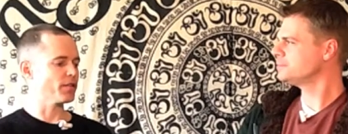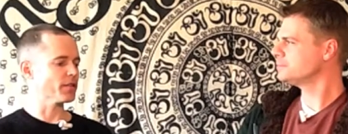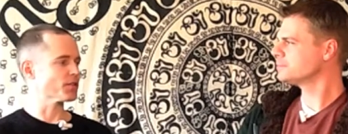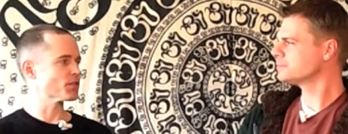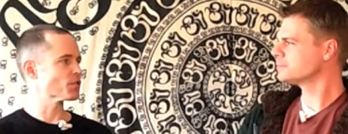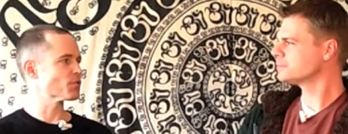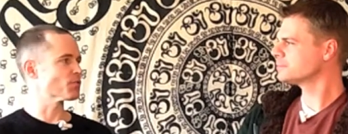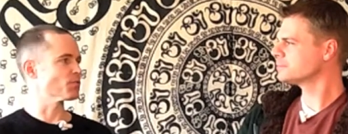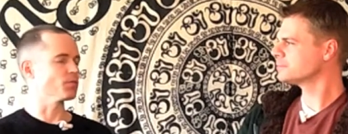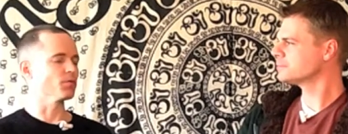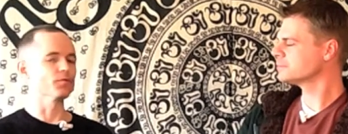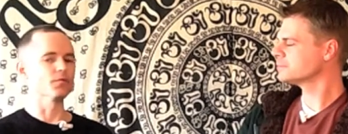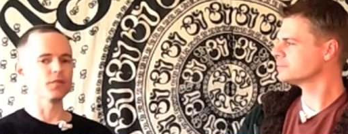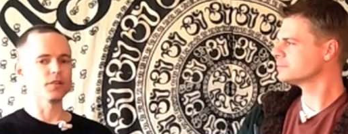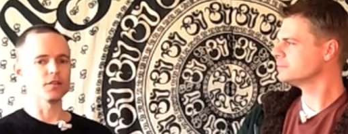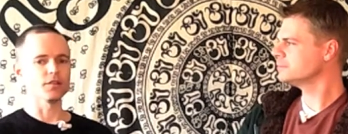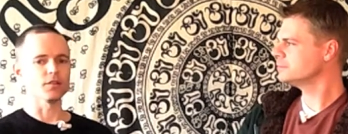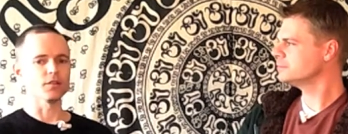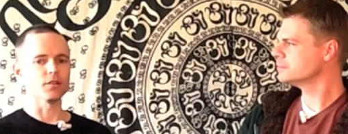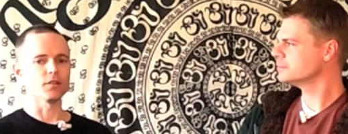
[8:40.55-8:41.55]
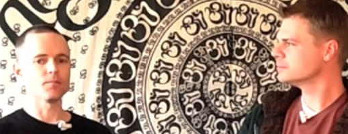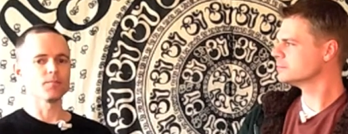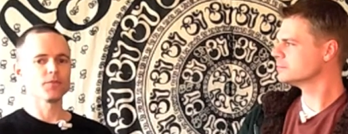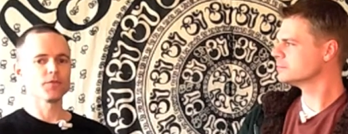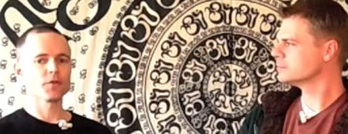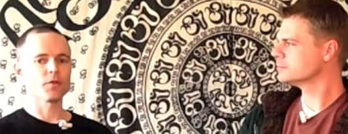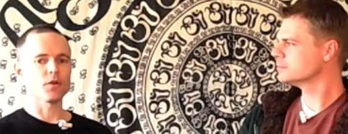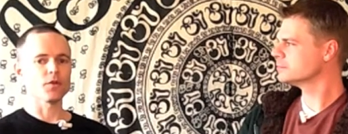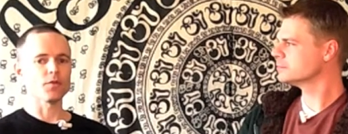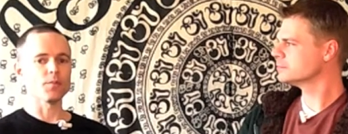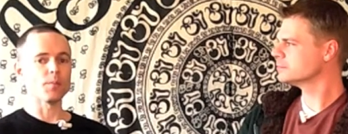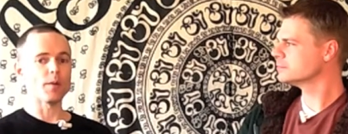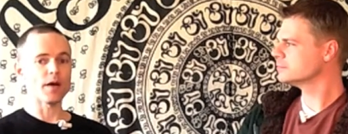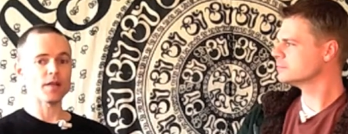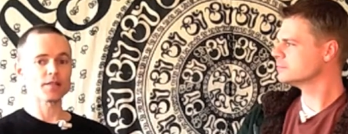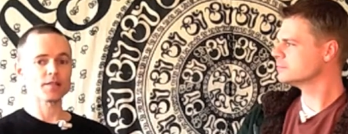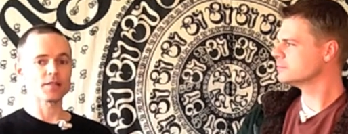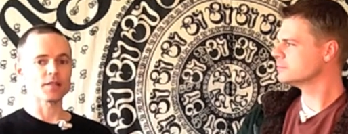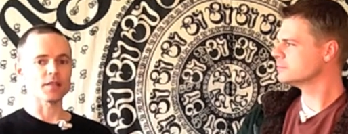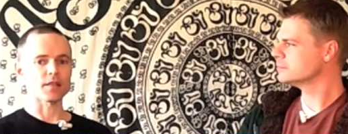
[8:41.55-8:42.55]
Speaker 1: things to reveal are the
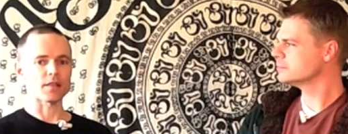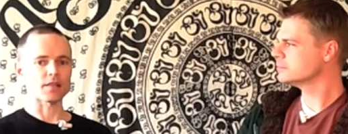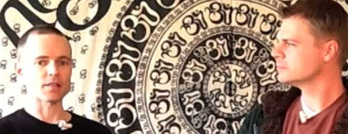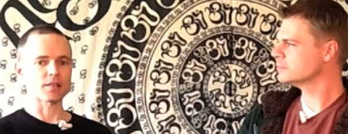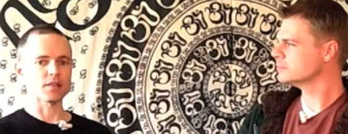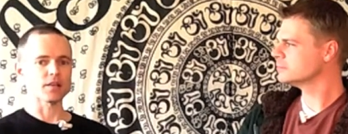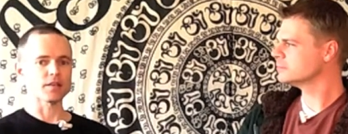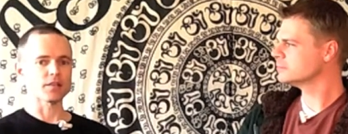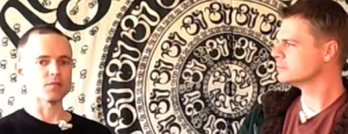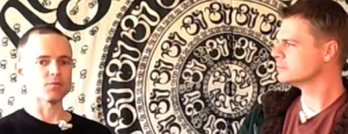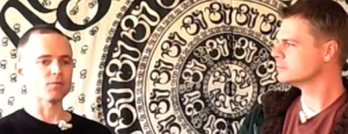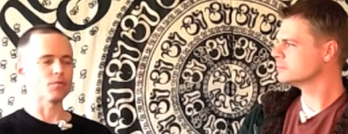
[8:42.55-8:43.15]
best things. Like